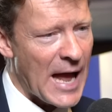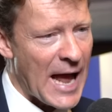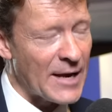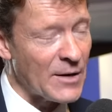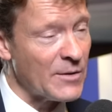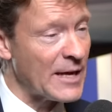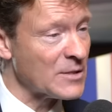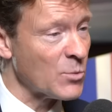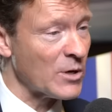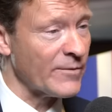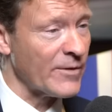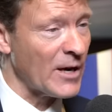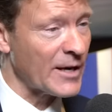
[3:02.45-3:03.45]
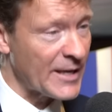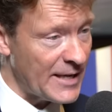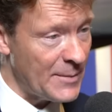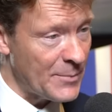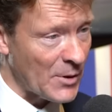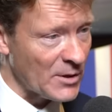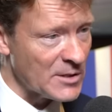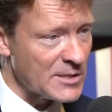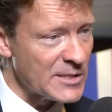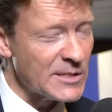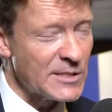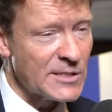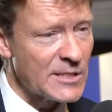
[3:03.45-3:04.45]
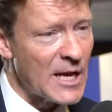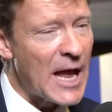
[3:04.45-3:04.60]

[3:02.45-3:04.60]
And that's one of our key policies.